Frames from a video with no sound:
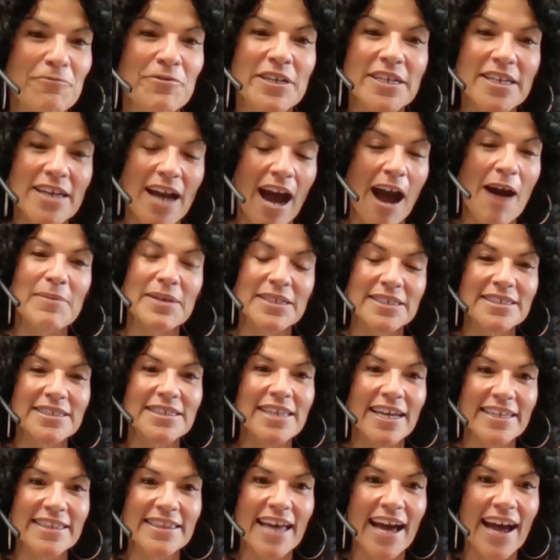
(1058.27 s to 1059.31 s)
read comments
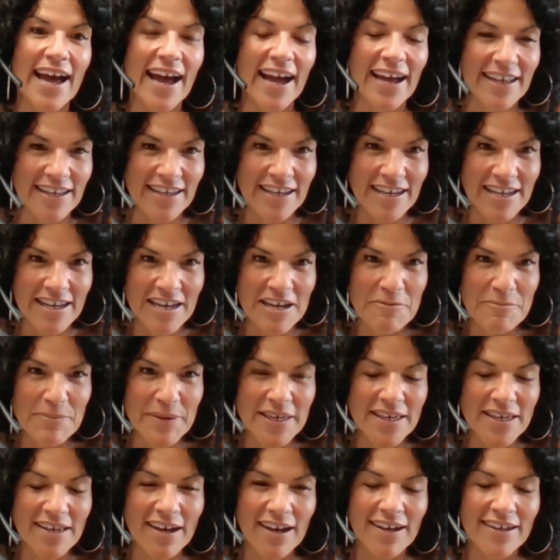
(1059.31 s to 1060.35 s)
like that
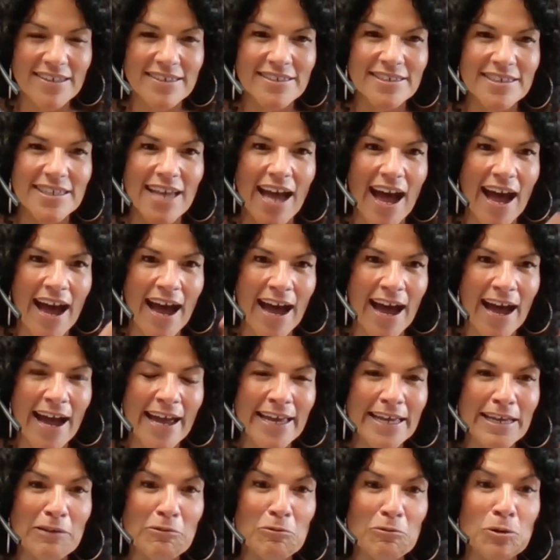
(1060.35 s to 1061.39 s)
because
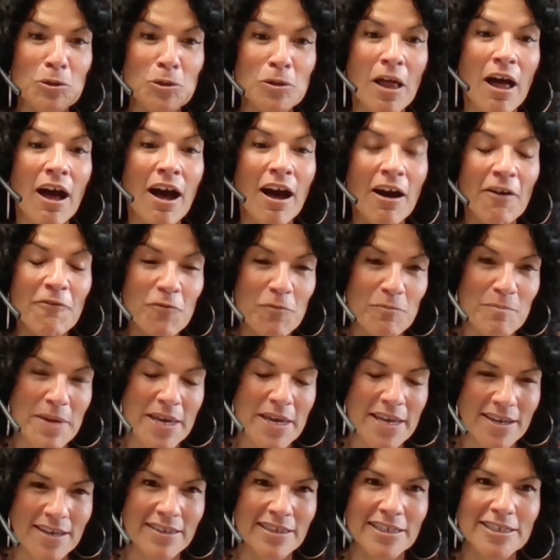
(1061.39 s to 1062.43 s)
I love
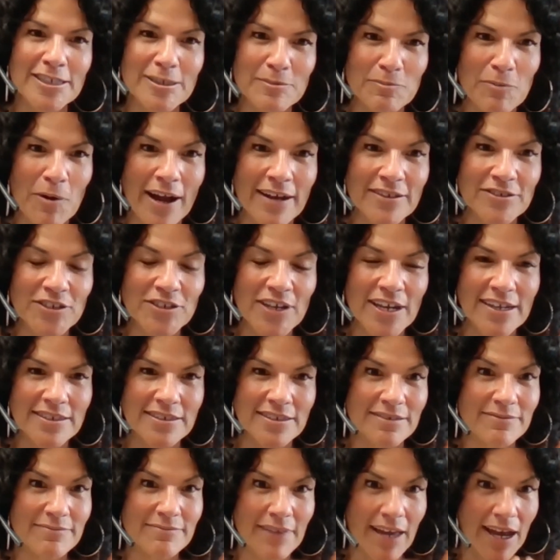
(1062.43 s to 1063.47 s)
making these
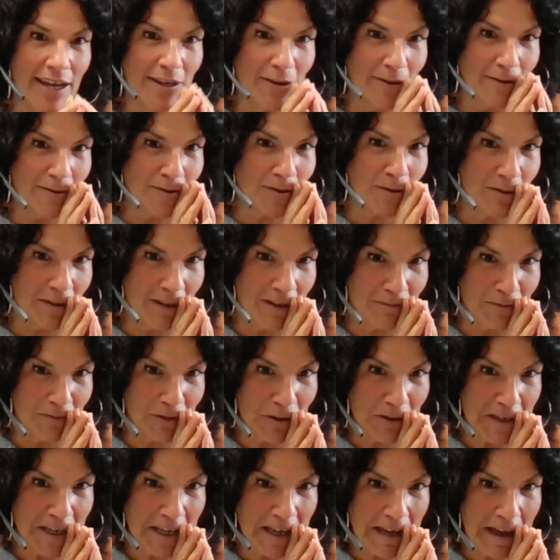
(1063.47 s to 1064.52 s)
projects. I also love
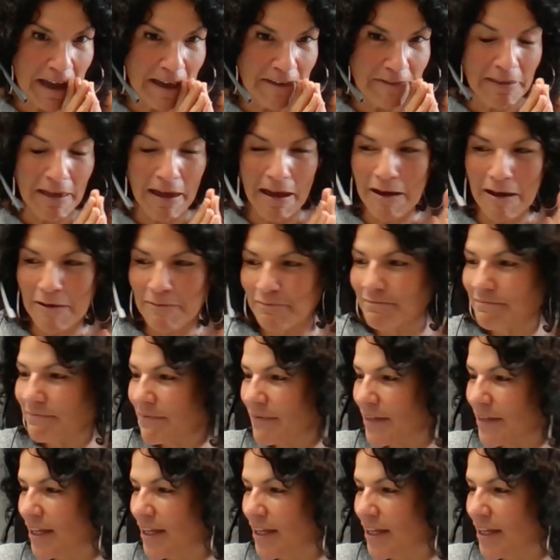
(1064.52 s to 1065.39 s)
looking at them.